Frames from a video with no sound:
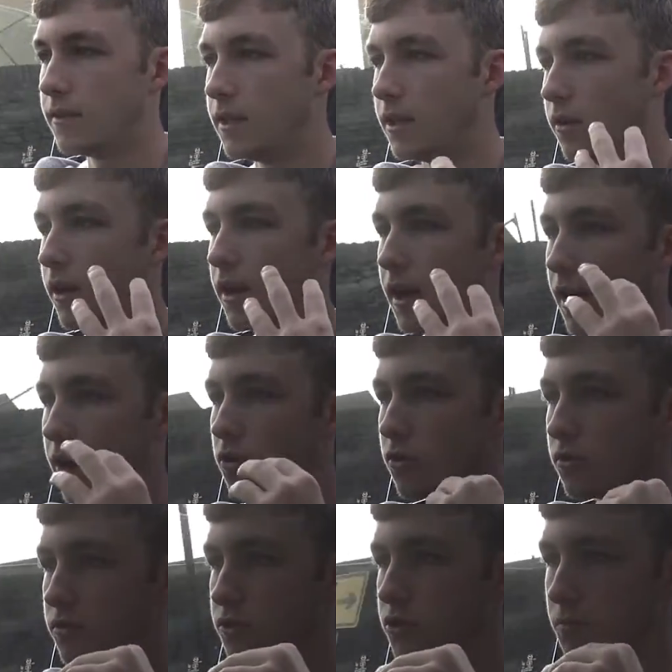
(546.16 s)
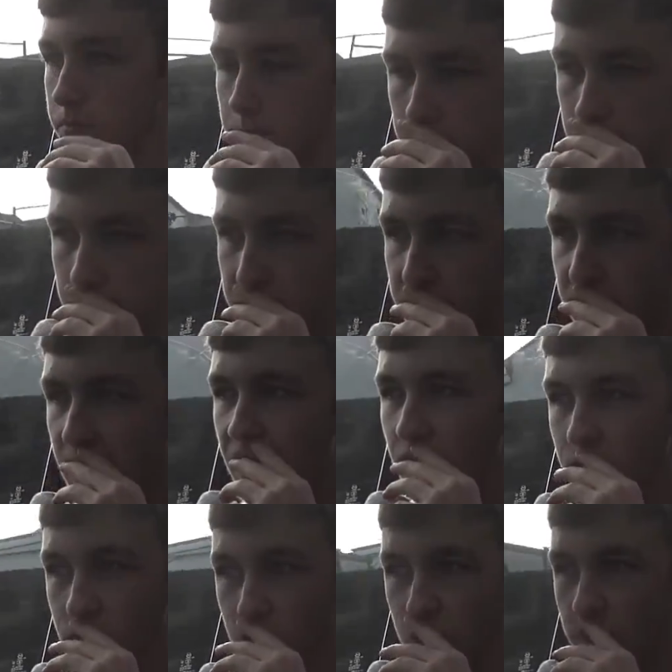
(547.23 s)
you know, I couldn't jump out
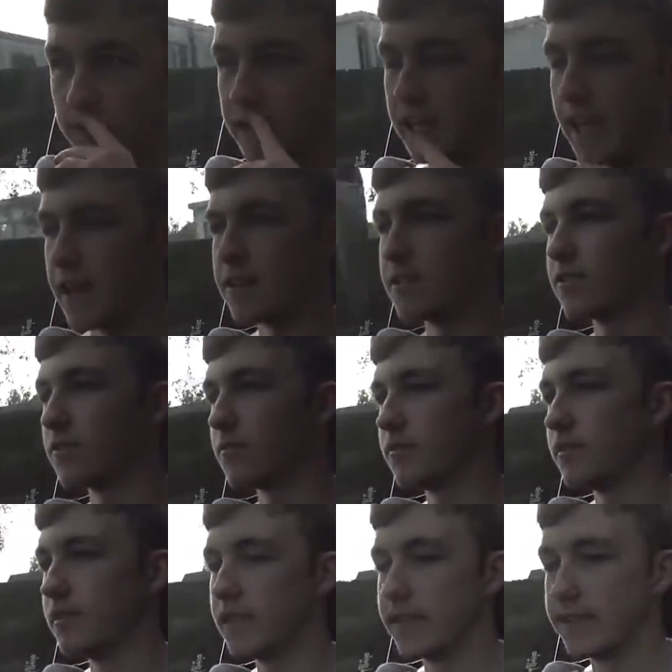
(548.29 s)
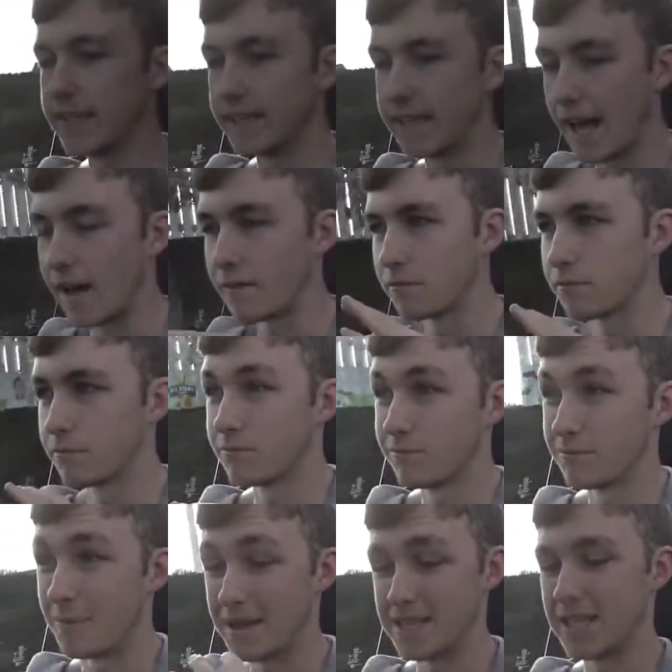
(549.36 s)
of the Swift and get into something that didn't have
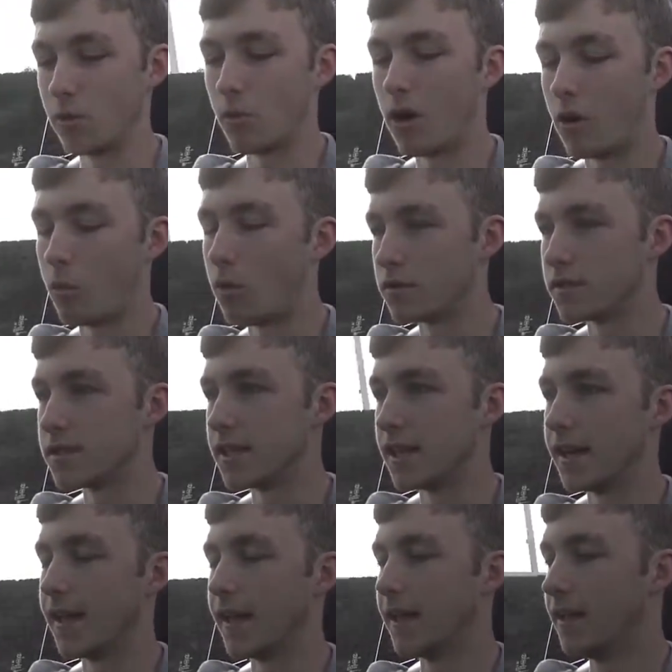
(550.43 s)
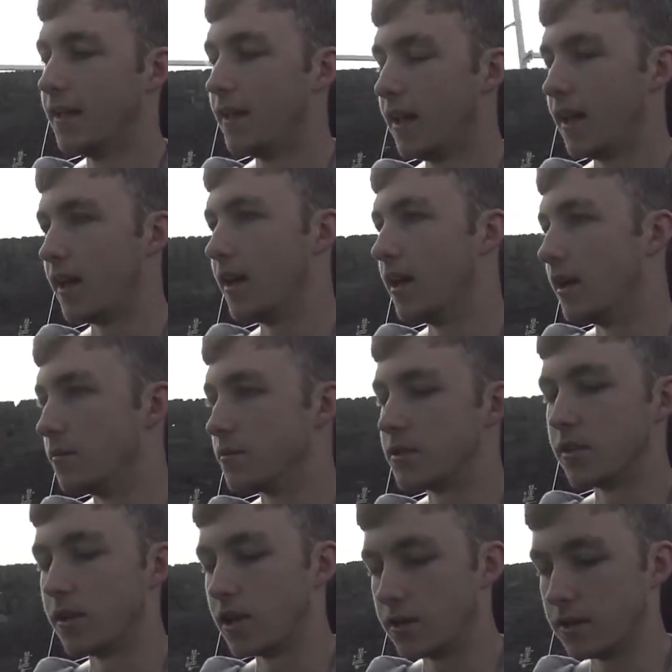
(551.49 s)
basically what I wanted in it.
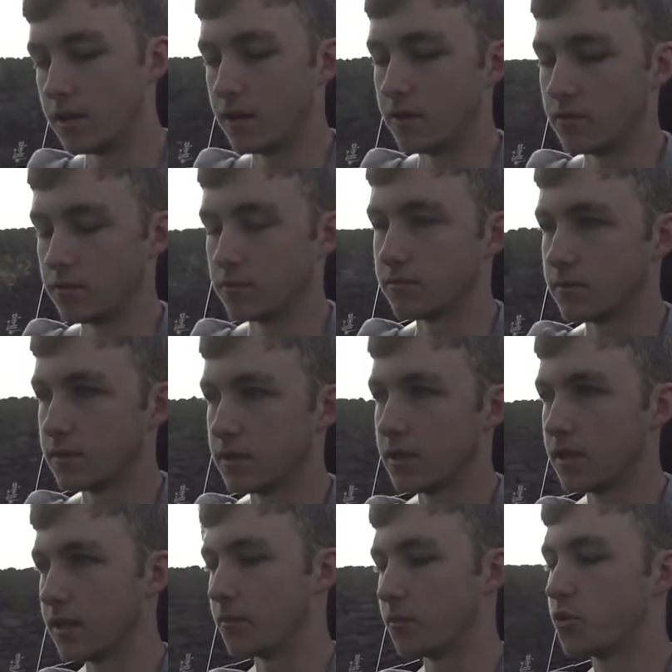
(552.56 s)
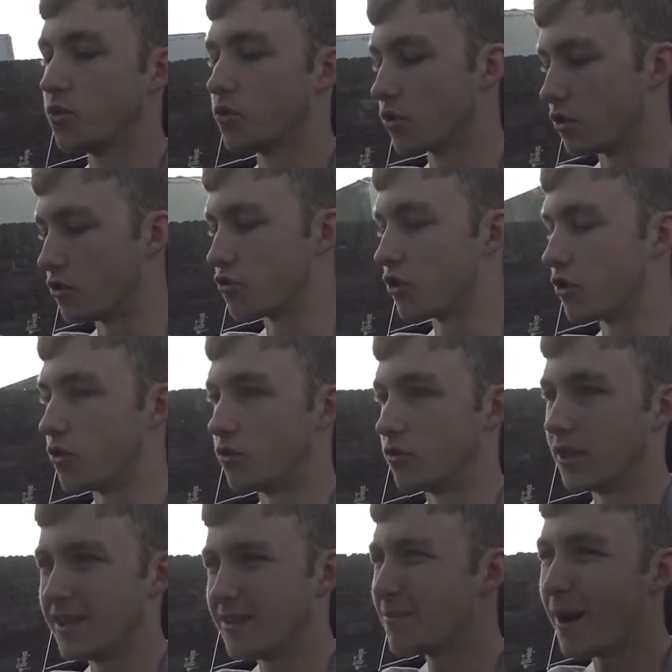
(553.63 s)
So you know, cruise control.
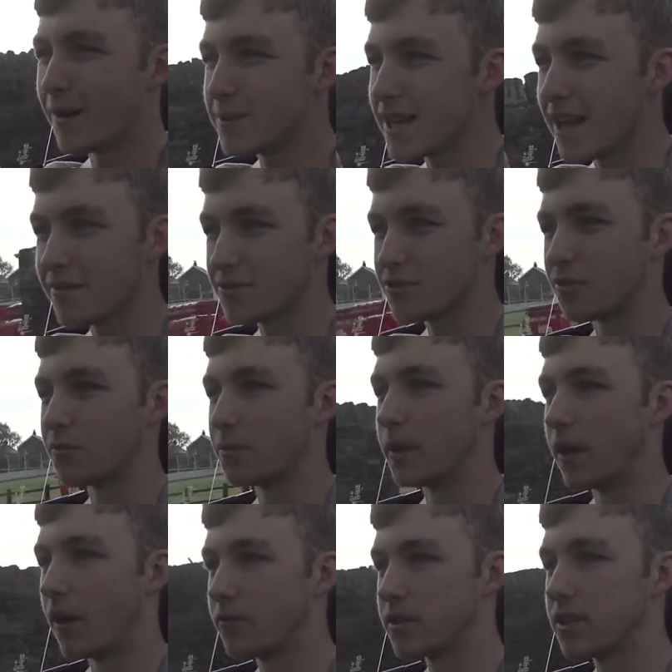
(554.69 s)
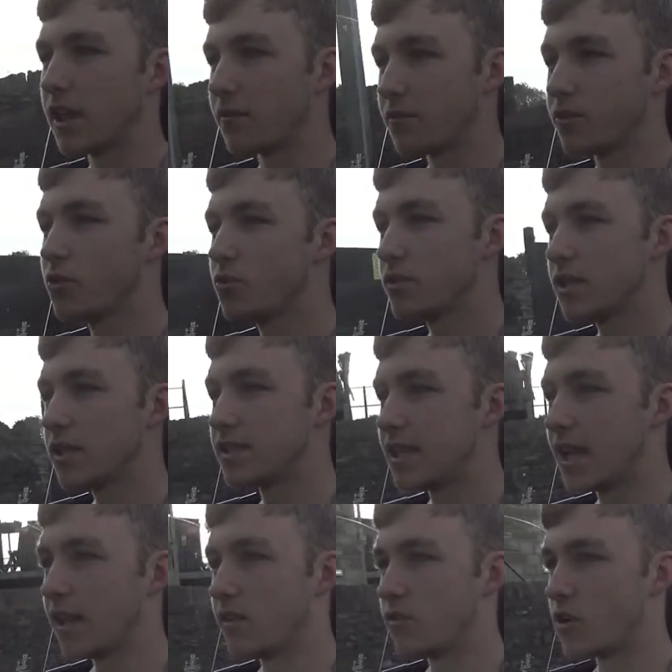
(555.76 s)
It might be daft stuff, but obviously after using it as
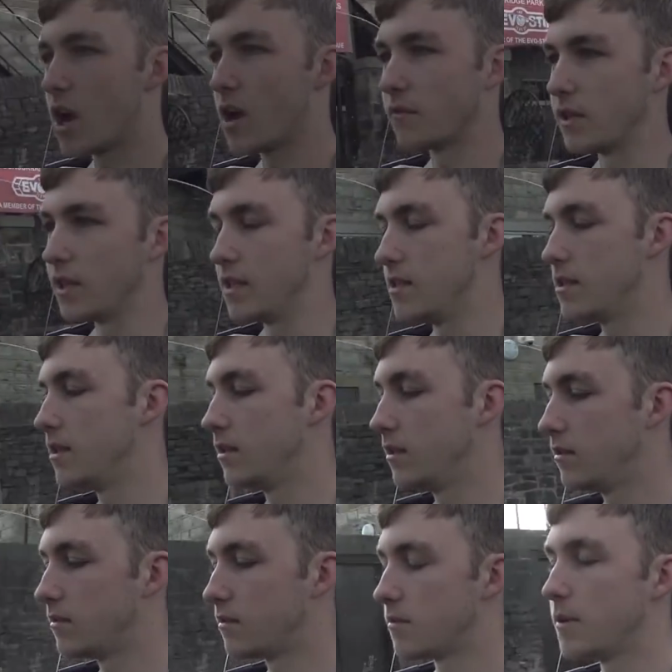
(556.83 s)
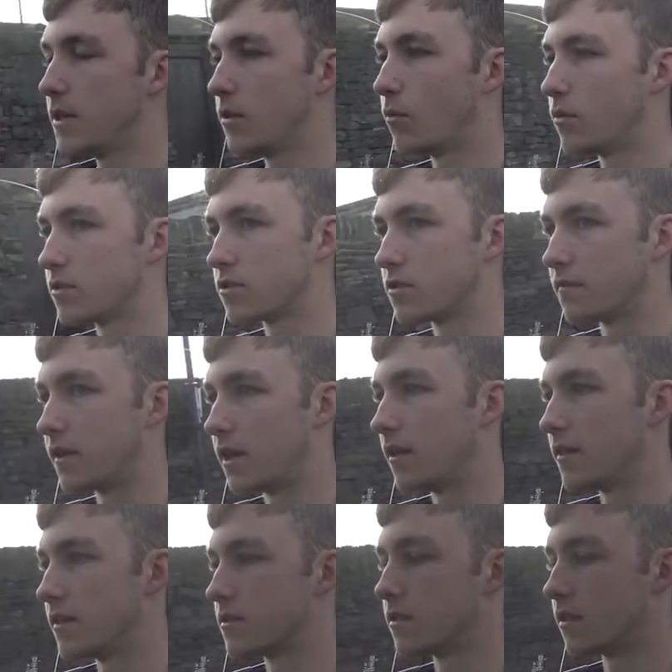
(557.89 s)
daily driving, to me you want stuff like
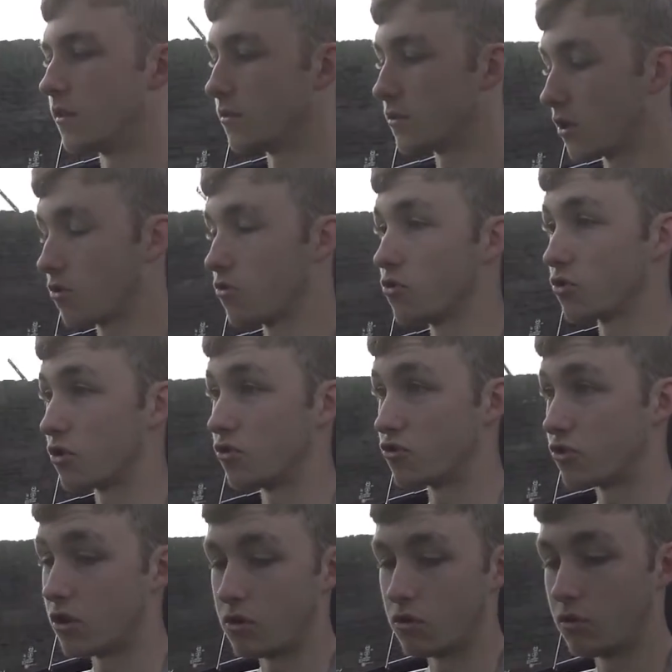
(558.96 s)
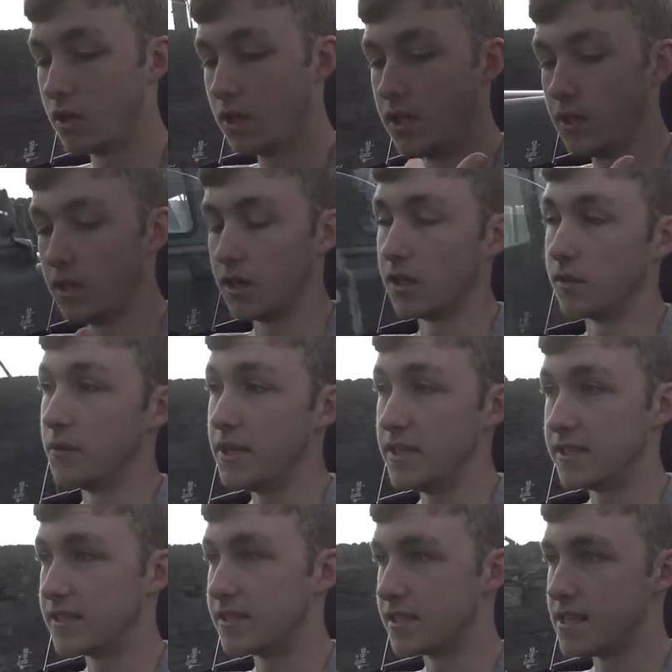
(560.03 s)
this. So it's got cruise control,
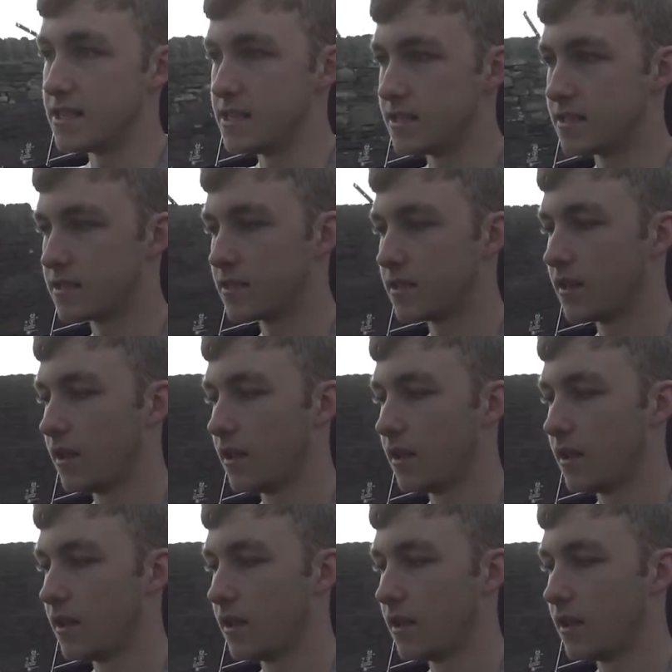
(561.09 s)
heated seats,